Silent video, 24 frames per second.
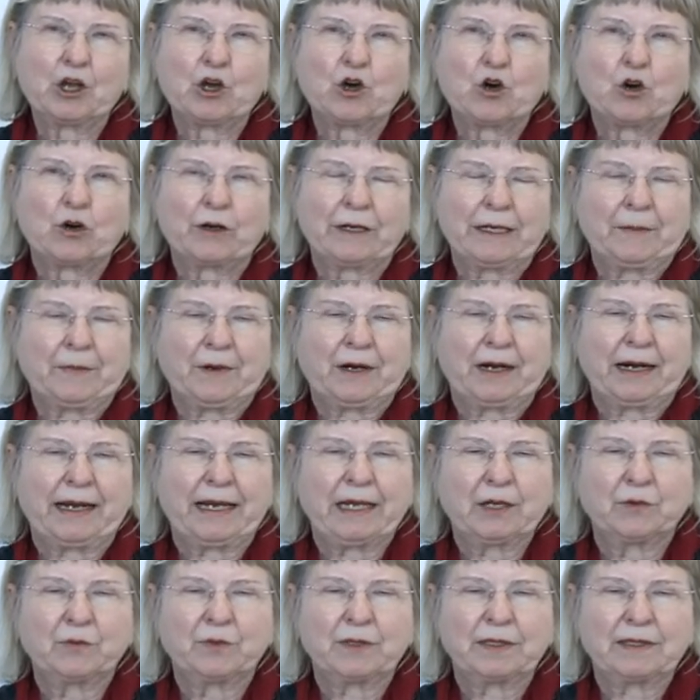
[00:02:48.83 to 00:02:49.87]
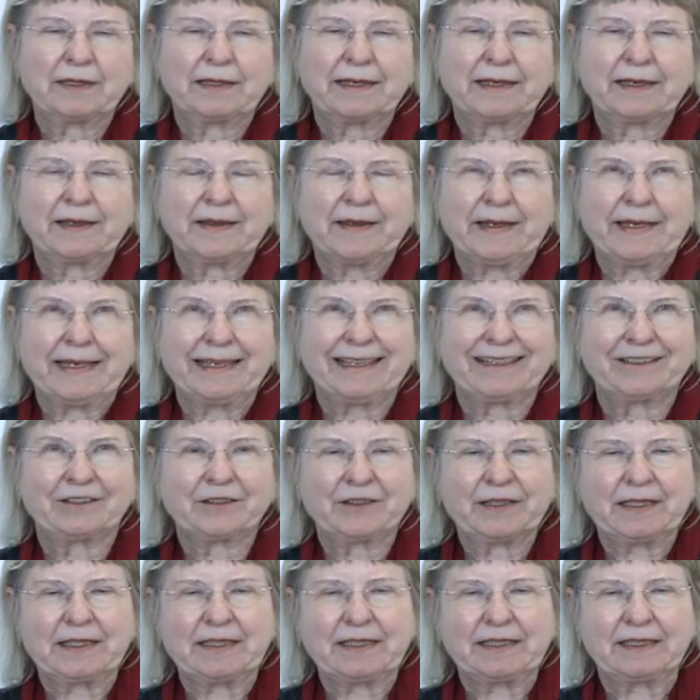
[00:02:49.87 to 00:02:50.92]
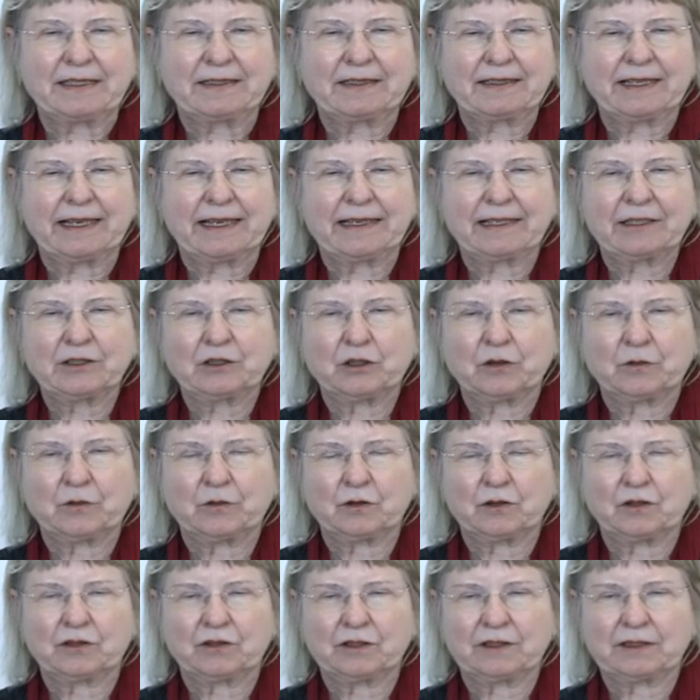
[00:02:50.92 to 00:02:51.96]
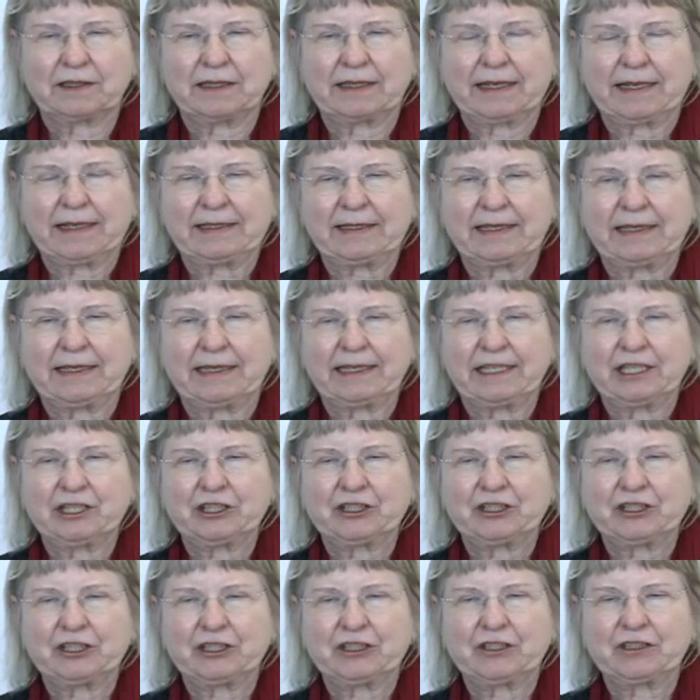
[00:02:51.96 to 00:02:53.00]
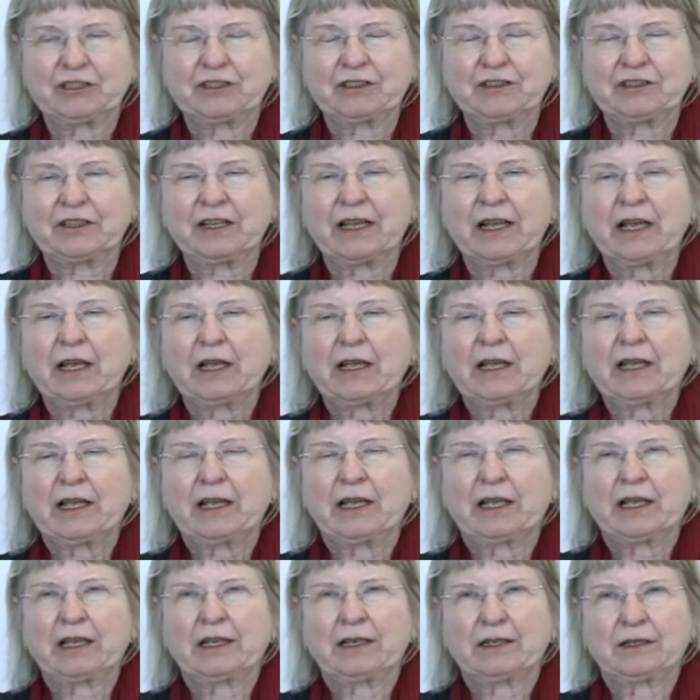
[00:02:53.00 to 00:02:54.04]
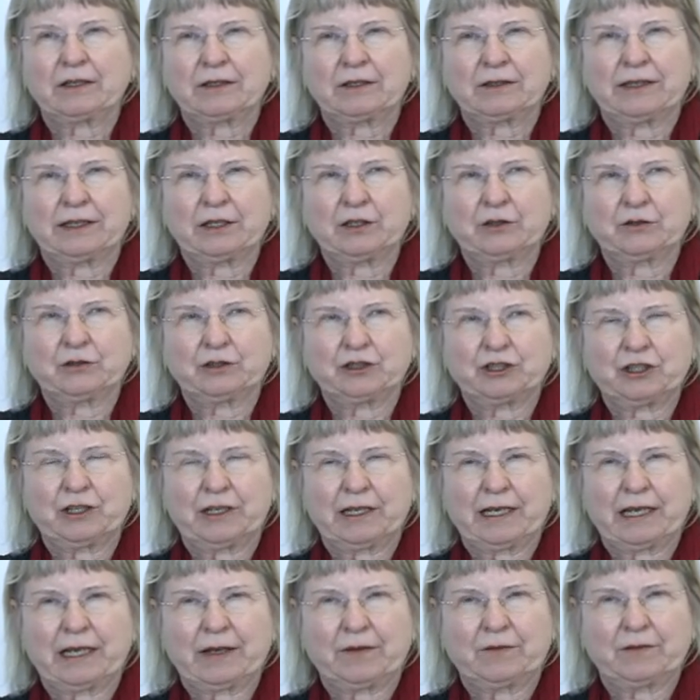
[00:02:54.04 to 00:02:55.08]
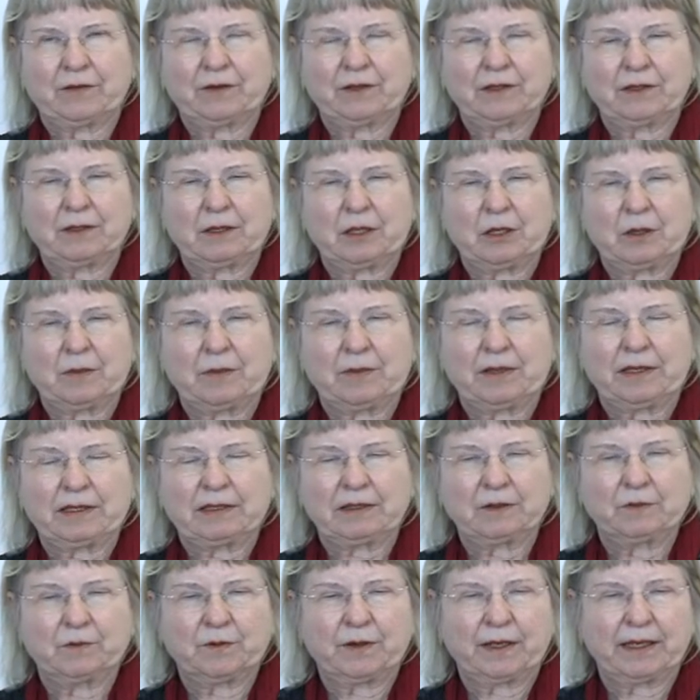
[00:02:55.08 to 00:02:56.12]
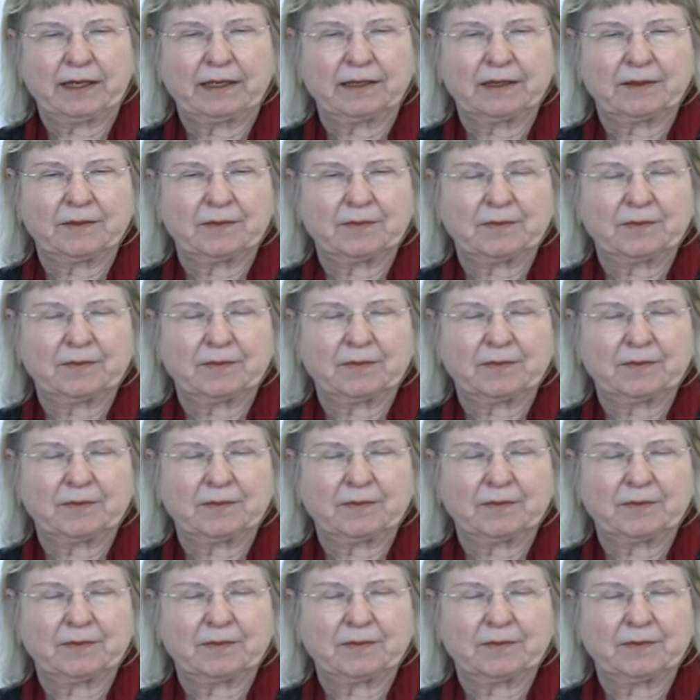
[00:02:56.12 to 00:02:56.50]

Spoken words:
On MRI we see the increased size of contrast-enhancing lesions, and they usually have a mass effect.